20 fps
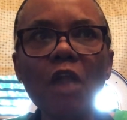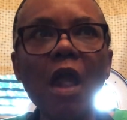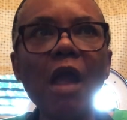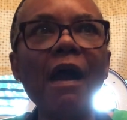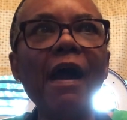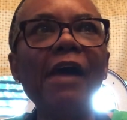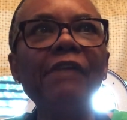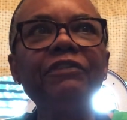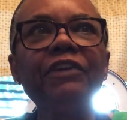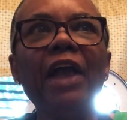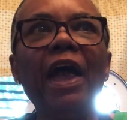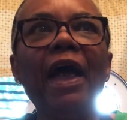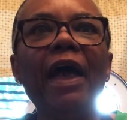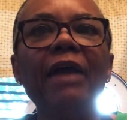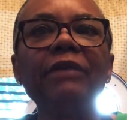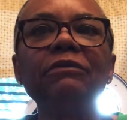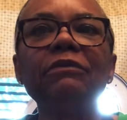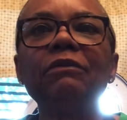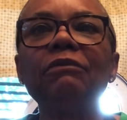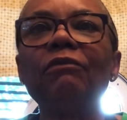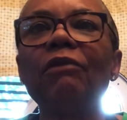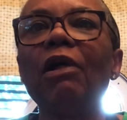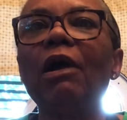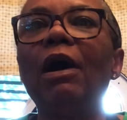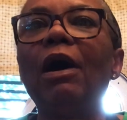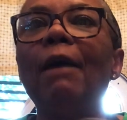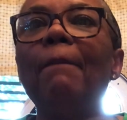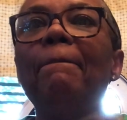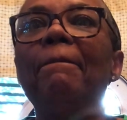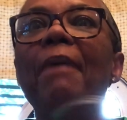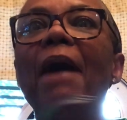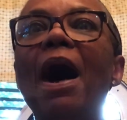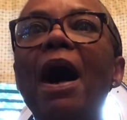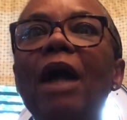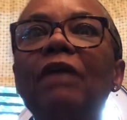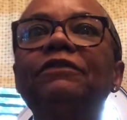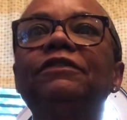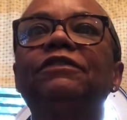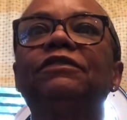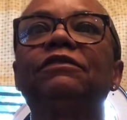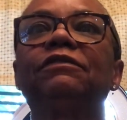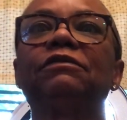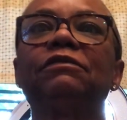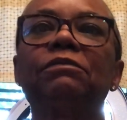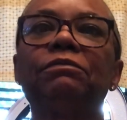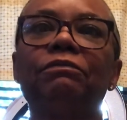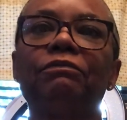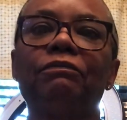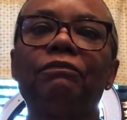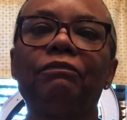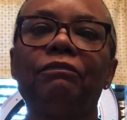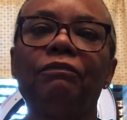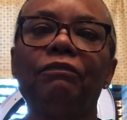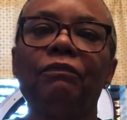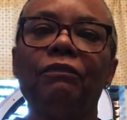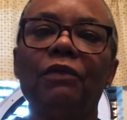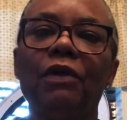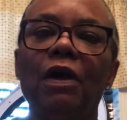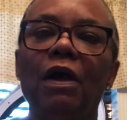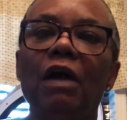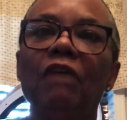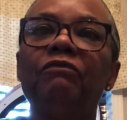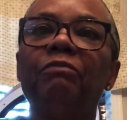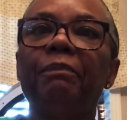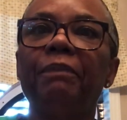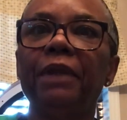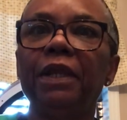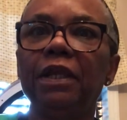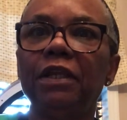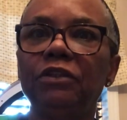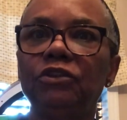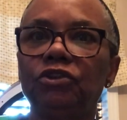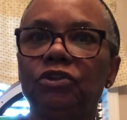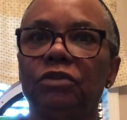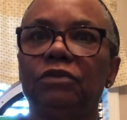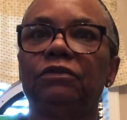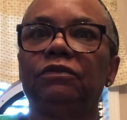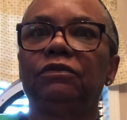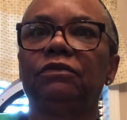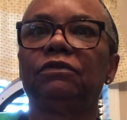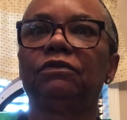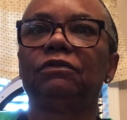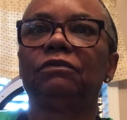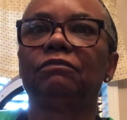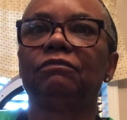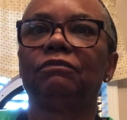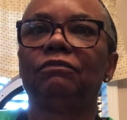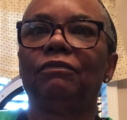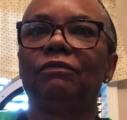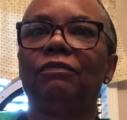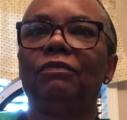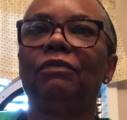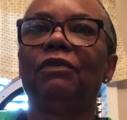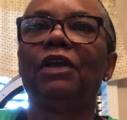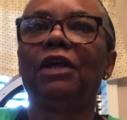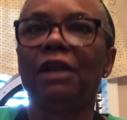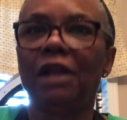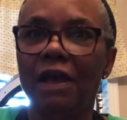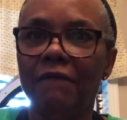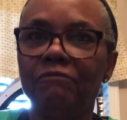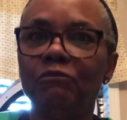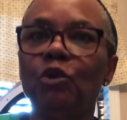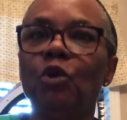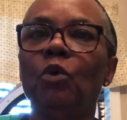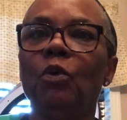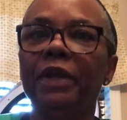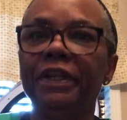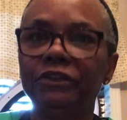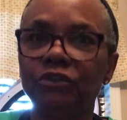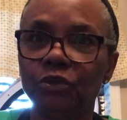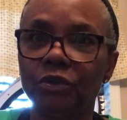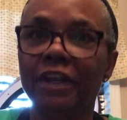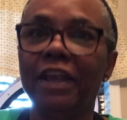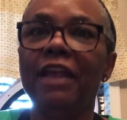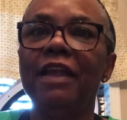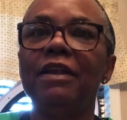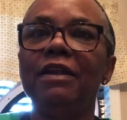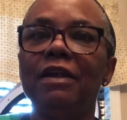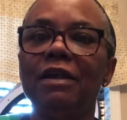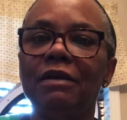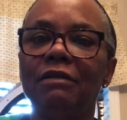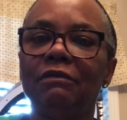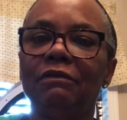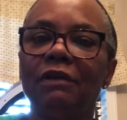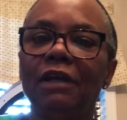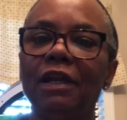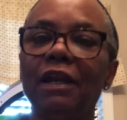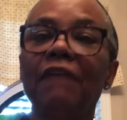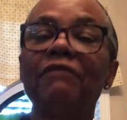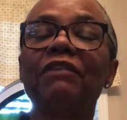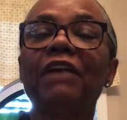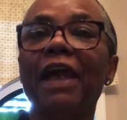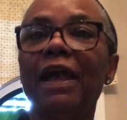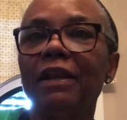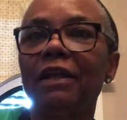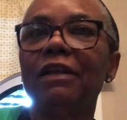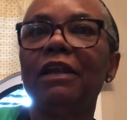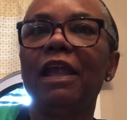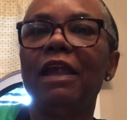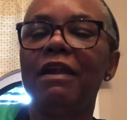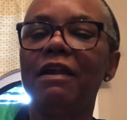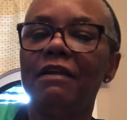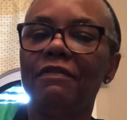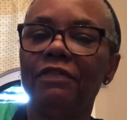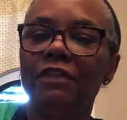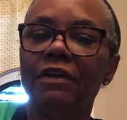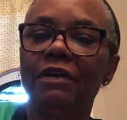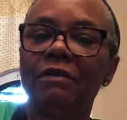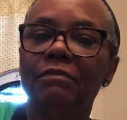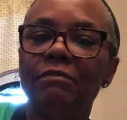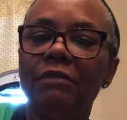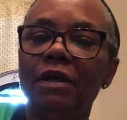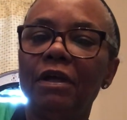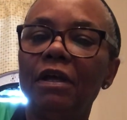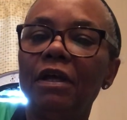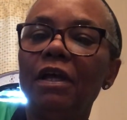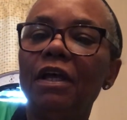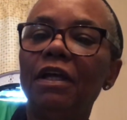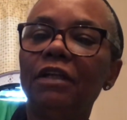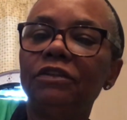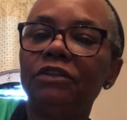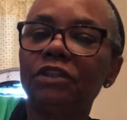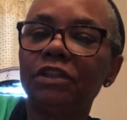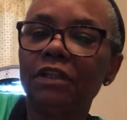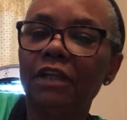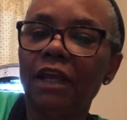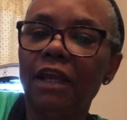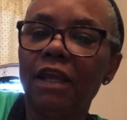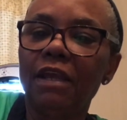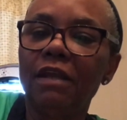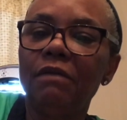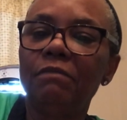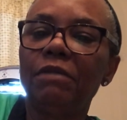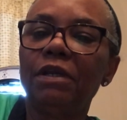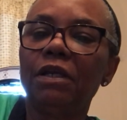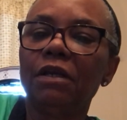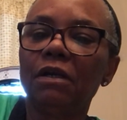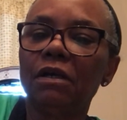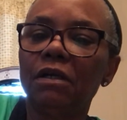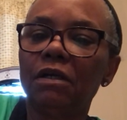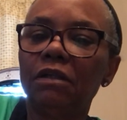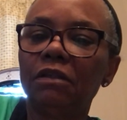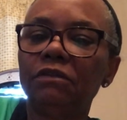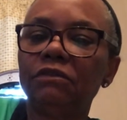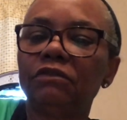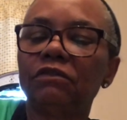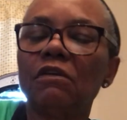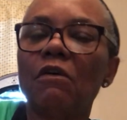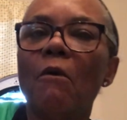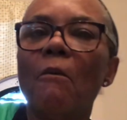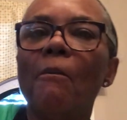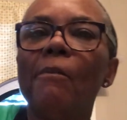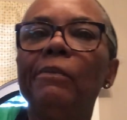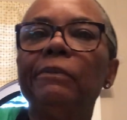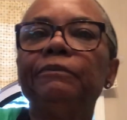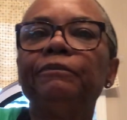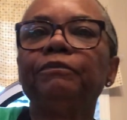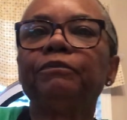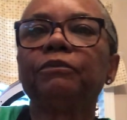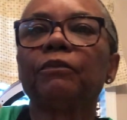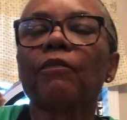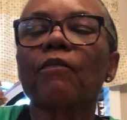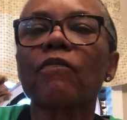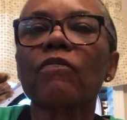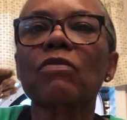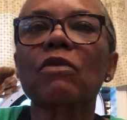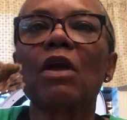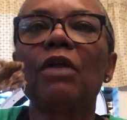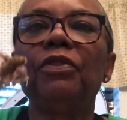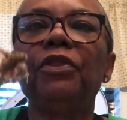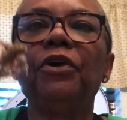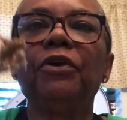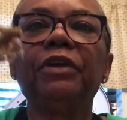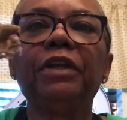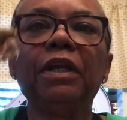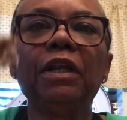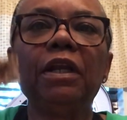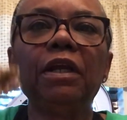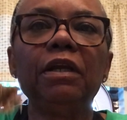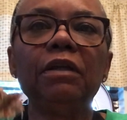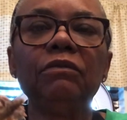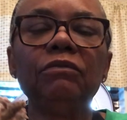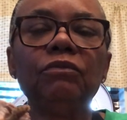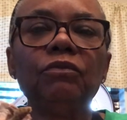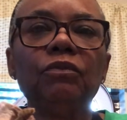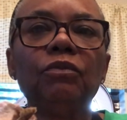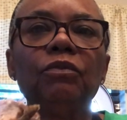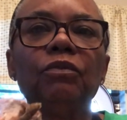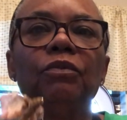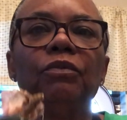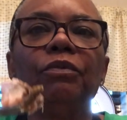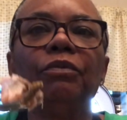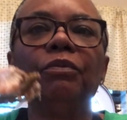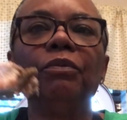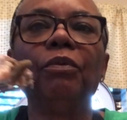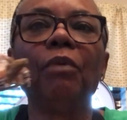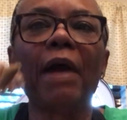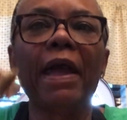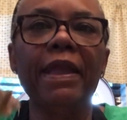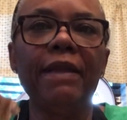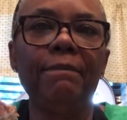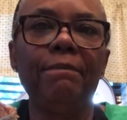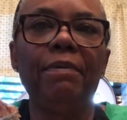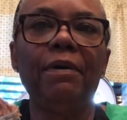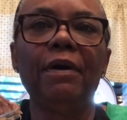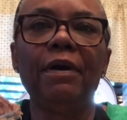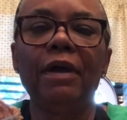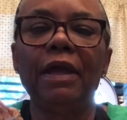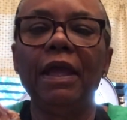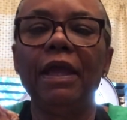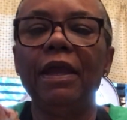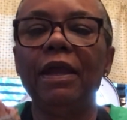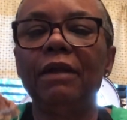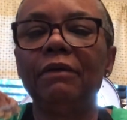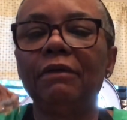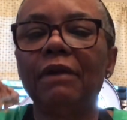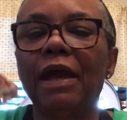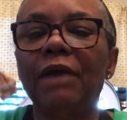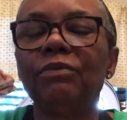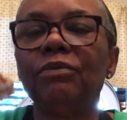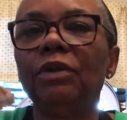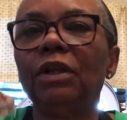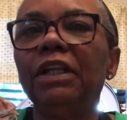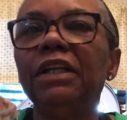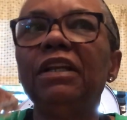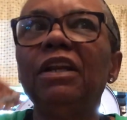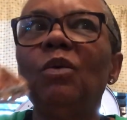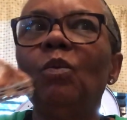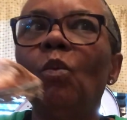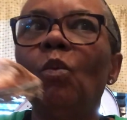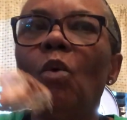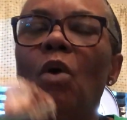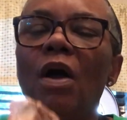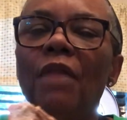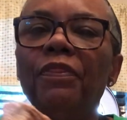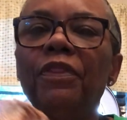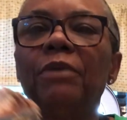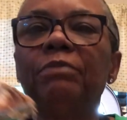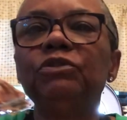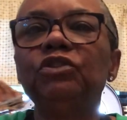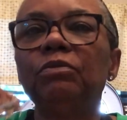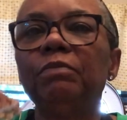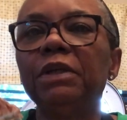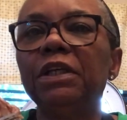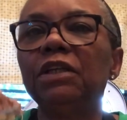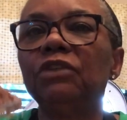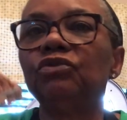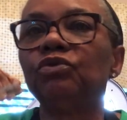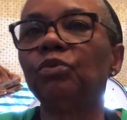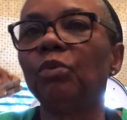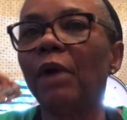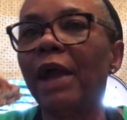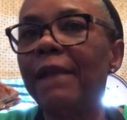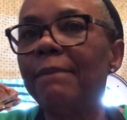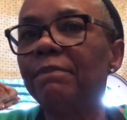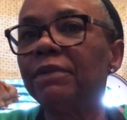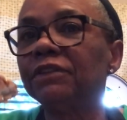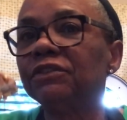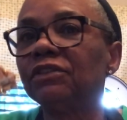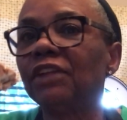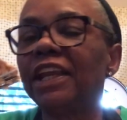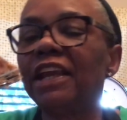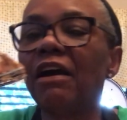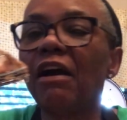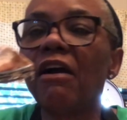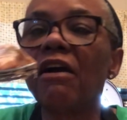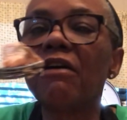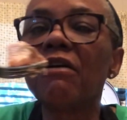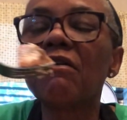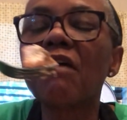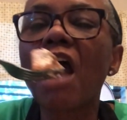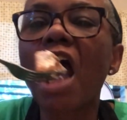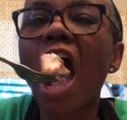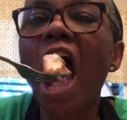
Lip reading: I've got a box of peaches that I'm going to can. And I've got to can them today because they're getting ripe. And I really didn't want them to be as ripe as they are.